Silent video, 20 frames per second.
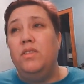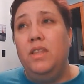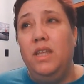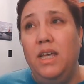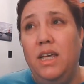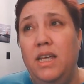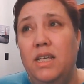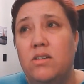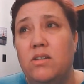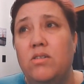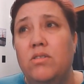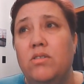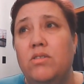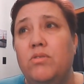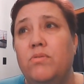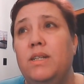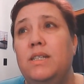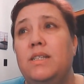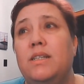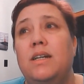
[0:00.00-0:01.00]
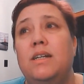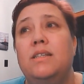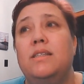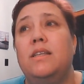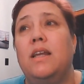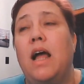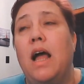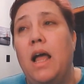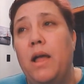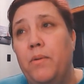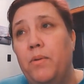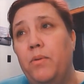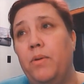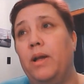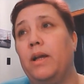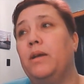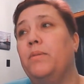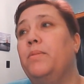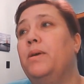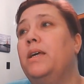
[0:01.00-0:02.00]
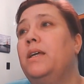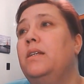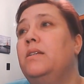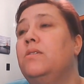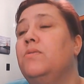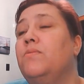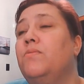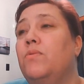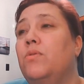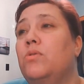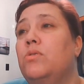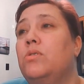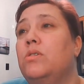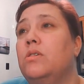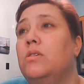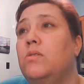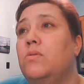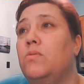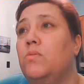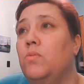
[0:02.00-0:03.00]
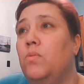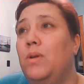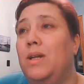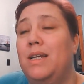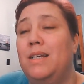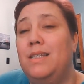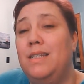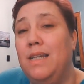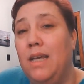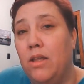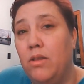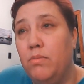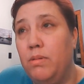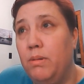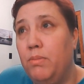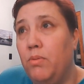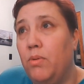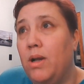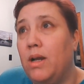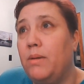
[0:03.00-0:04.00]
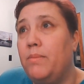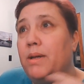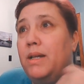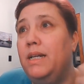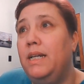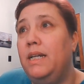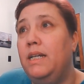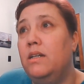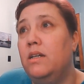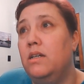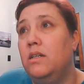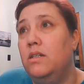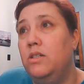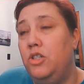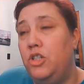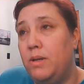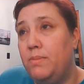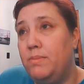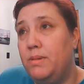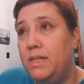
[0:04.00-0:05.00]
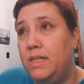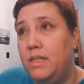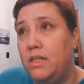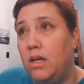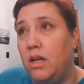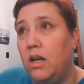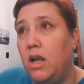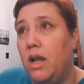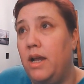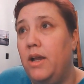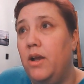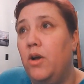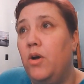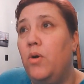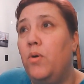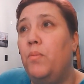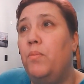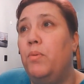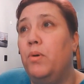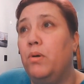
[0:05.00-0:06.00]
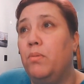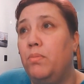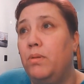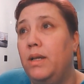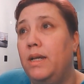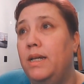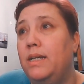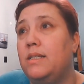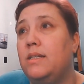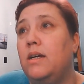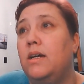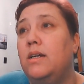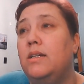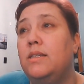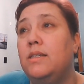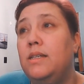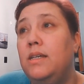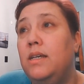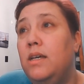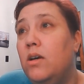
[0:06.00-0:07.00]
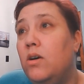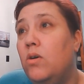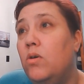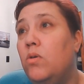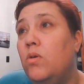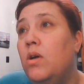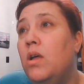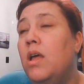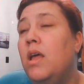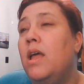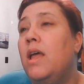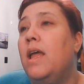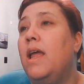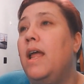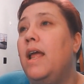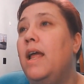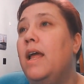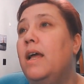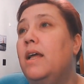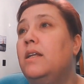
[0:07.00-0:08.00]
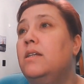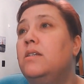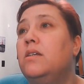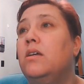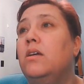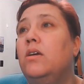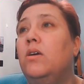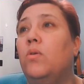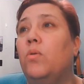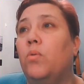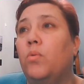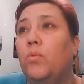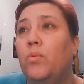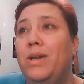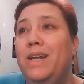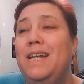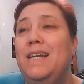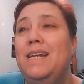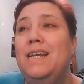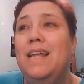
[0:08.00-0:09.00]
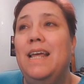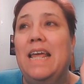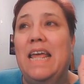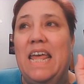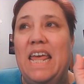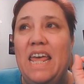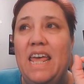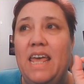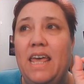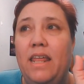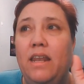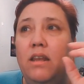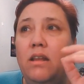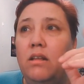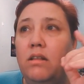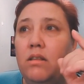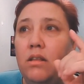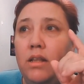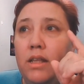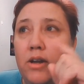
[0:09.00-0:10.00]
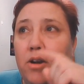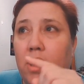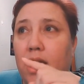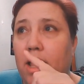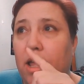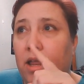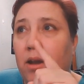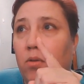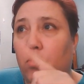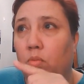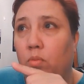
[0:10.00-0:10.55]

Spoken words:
These are the 3 sites that I would recommend versus what I see other people recommending: Gemsy.io, bookblaze.co, and the letter N,